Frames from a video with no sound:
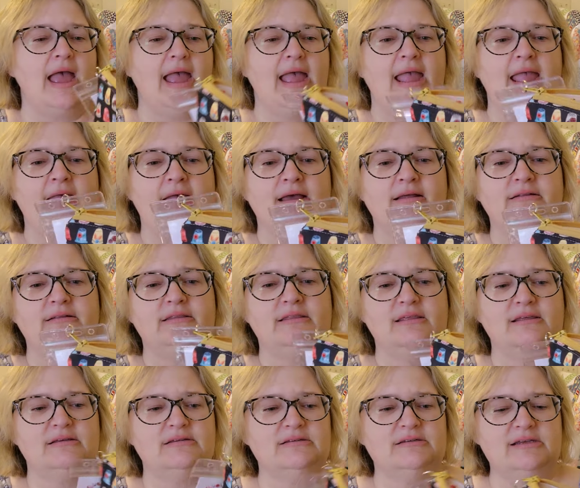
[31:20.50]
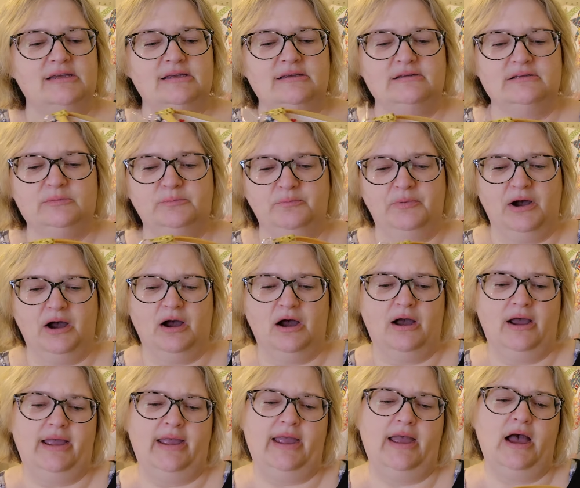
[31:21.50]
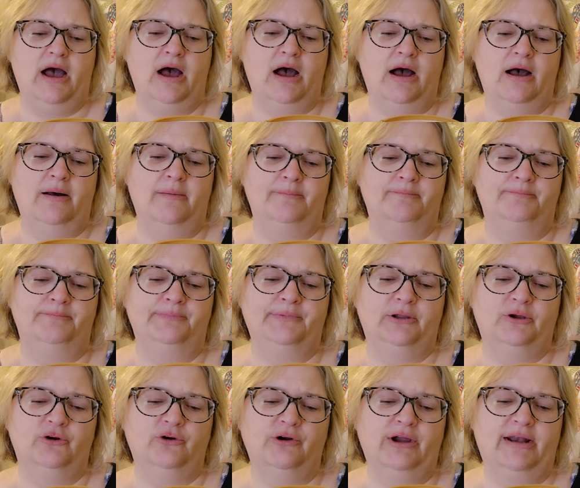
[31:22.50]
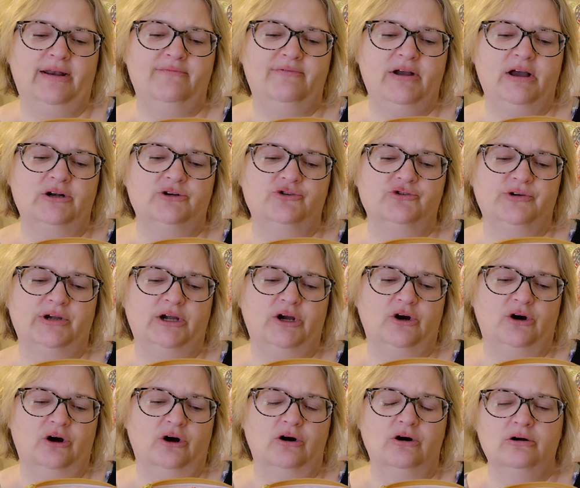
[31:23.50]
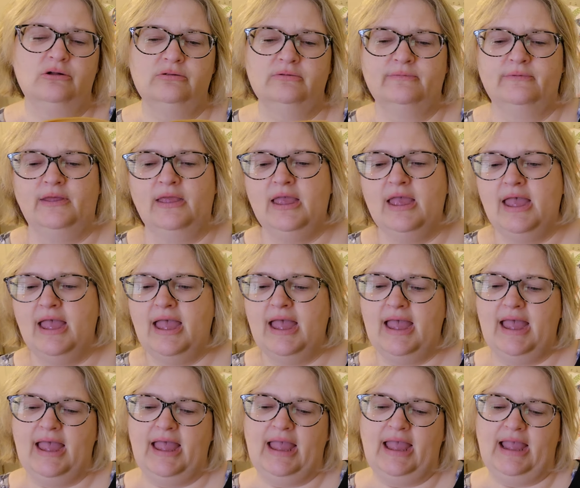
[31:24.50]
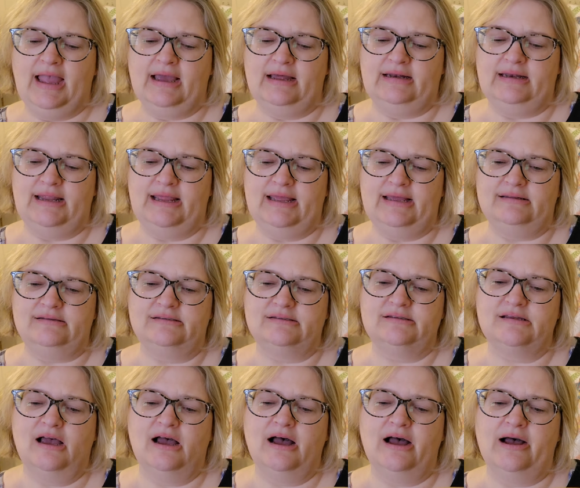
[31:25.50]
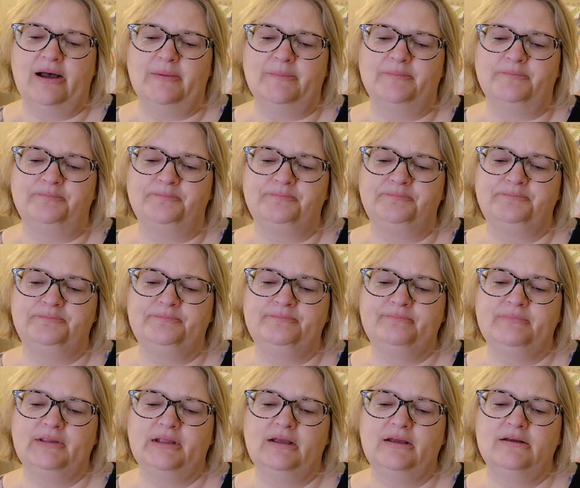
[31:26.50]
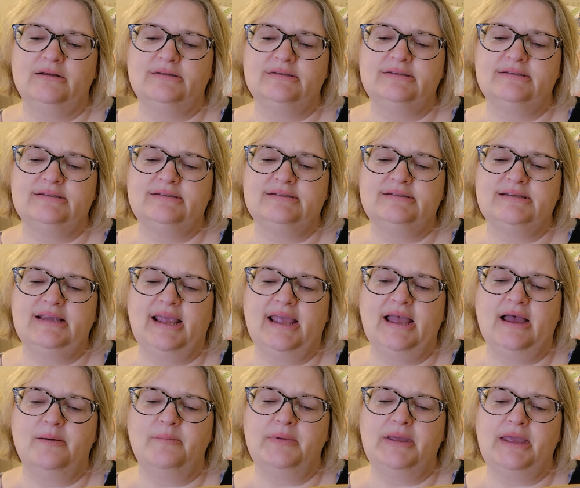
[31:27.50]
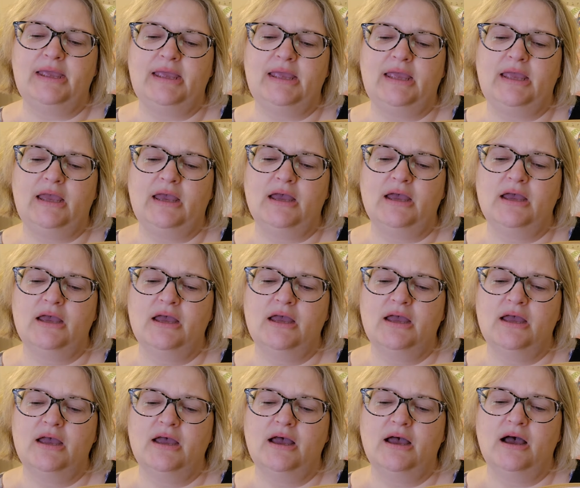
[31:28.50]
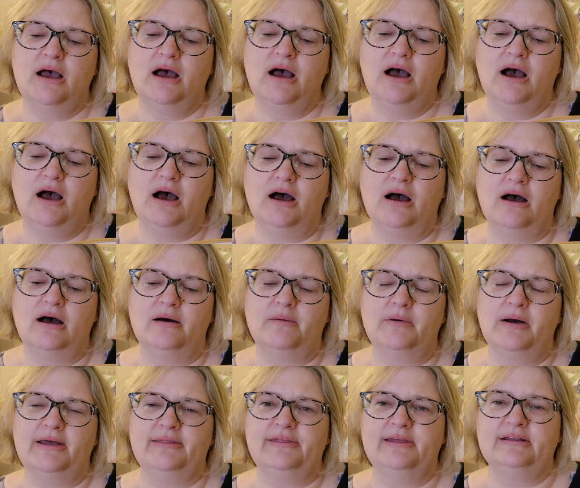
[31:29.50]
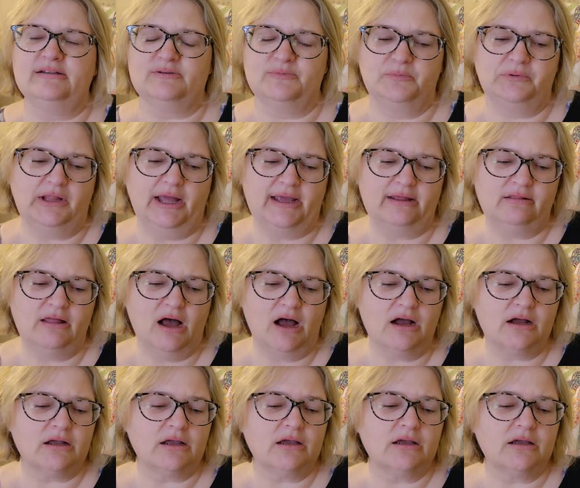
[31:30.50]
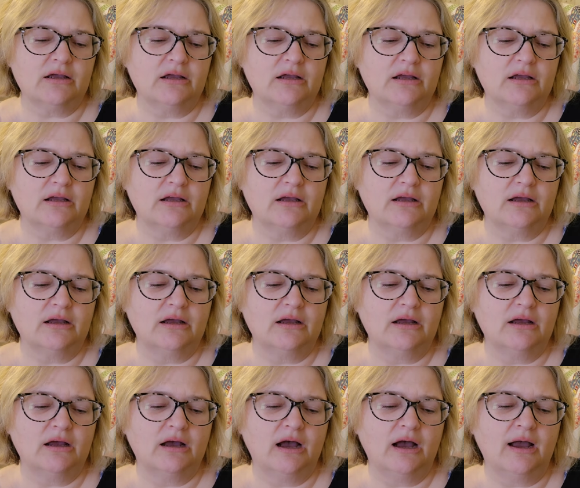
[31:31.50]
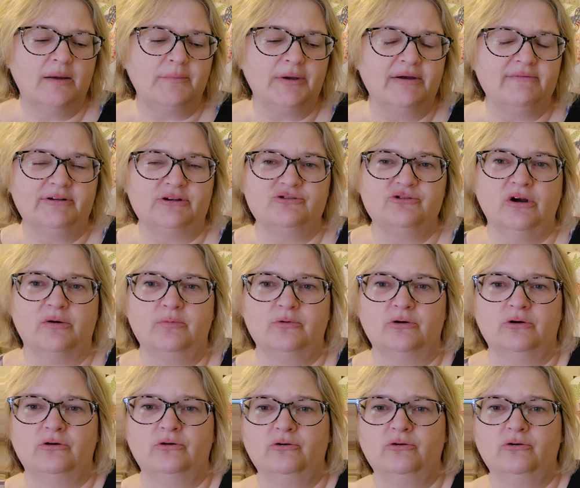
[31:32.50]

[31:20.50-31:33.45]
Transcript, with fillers: and this is by um, Creative Country Girl and it's um, Tammy, uh, I think it's Blaylock. I'm having trouble